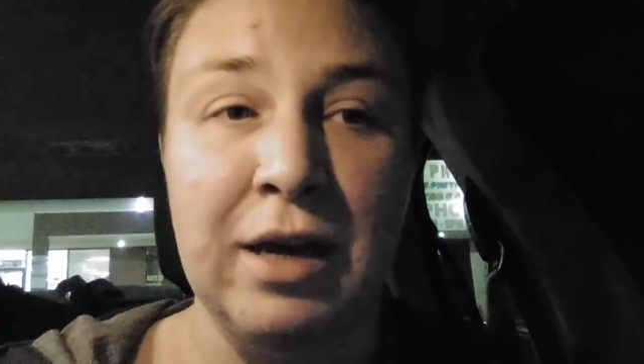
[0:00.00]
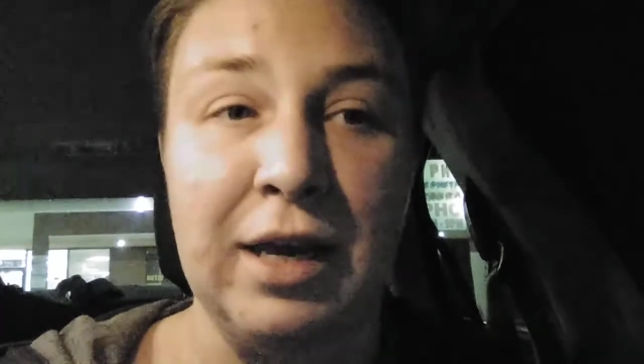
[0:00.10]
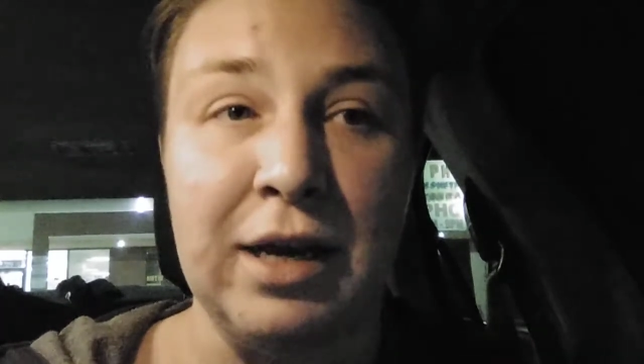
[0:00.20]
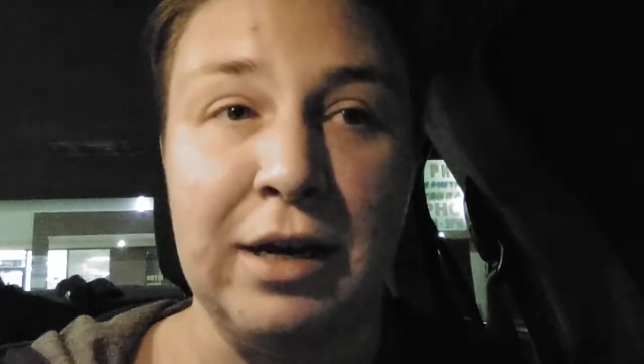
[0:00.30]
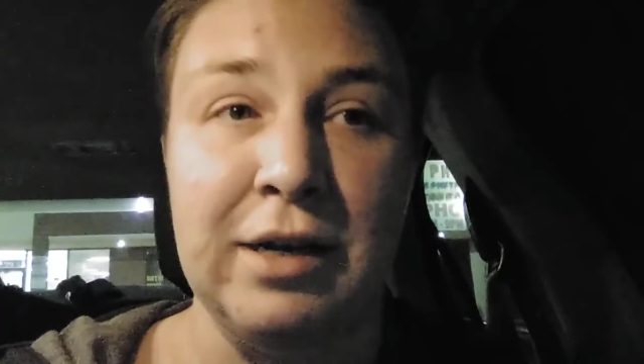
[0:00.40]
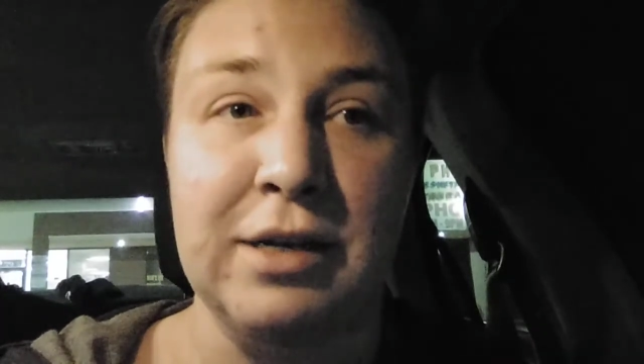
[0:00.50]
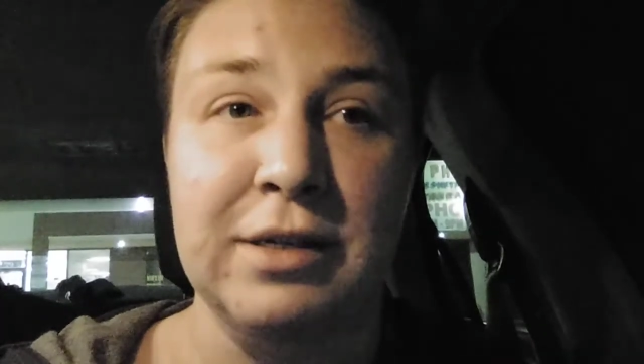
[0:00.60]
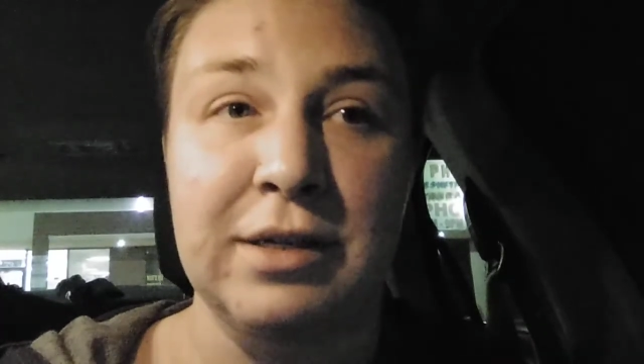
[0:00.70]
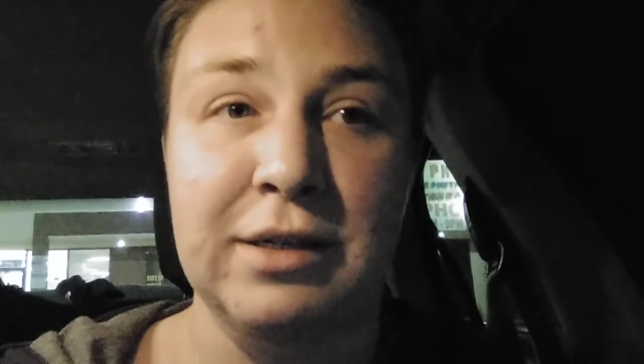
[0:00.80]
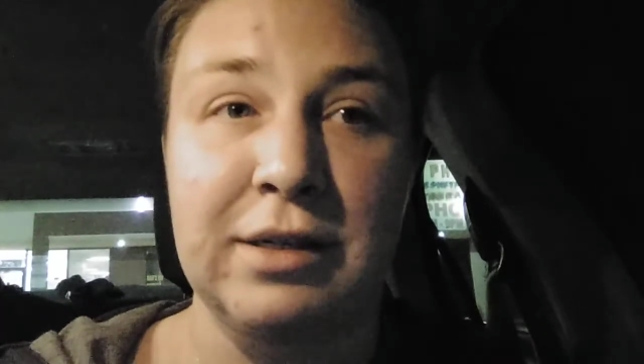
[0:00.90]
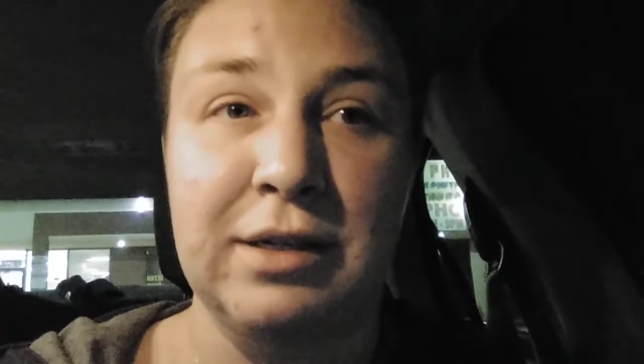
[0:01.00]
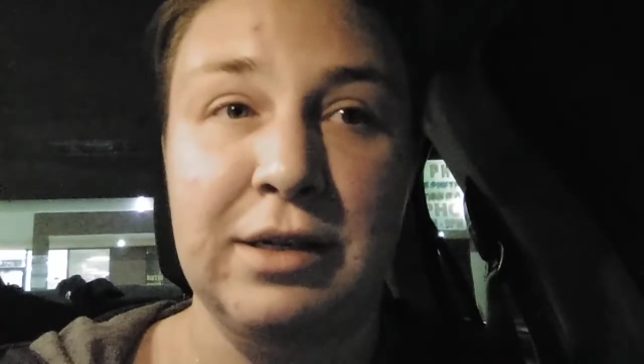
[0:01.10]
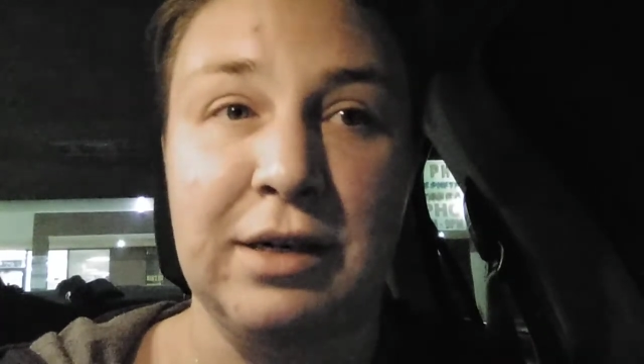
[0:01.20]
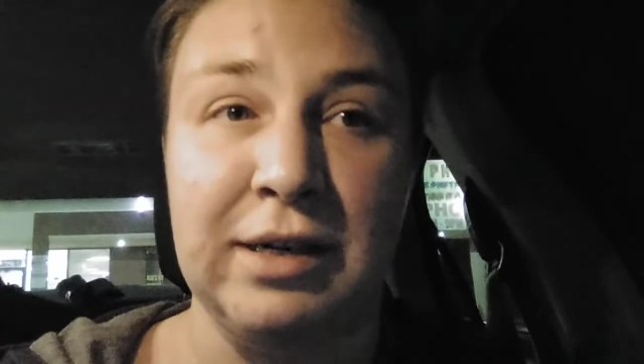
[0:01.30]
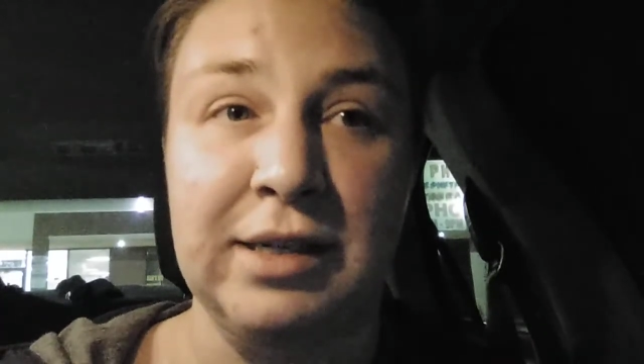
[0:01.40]
And
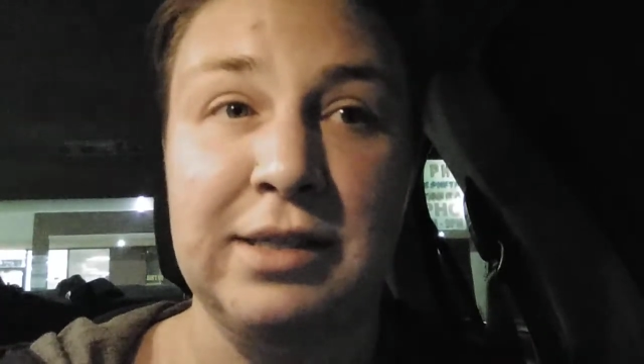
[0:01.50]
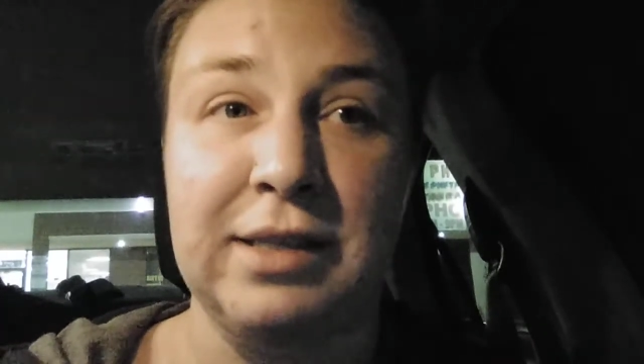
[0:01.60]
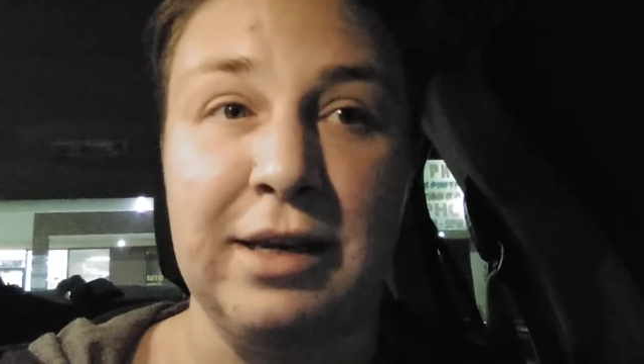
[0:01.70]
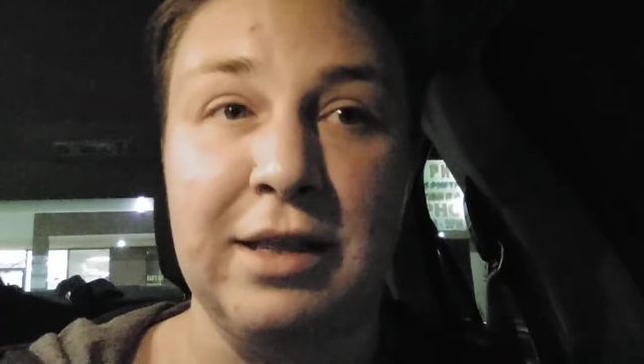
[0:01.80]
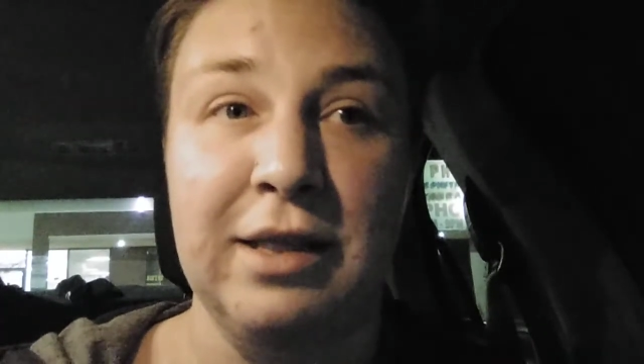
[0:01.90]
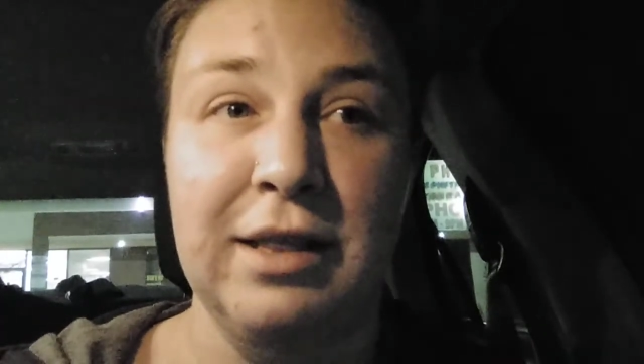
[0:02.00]
honestly,